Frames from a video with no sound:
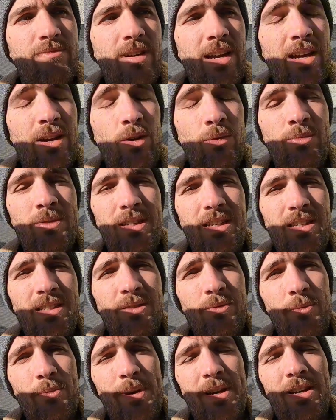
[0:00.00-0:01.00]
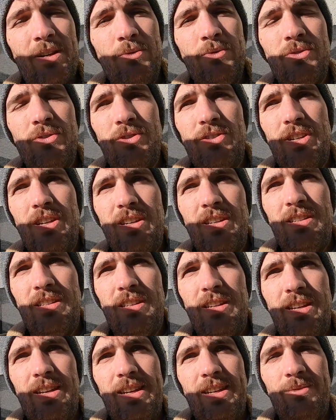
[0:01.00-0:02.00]
I hope to get some of my coasters done
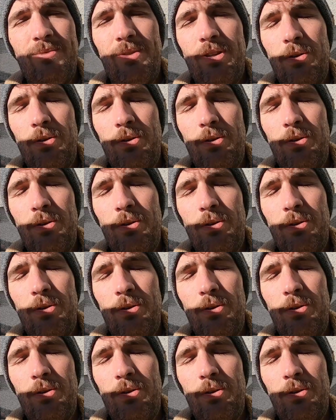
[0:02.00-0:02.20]
today.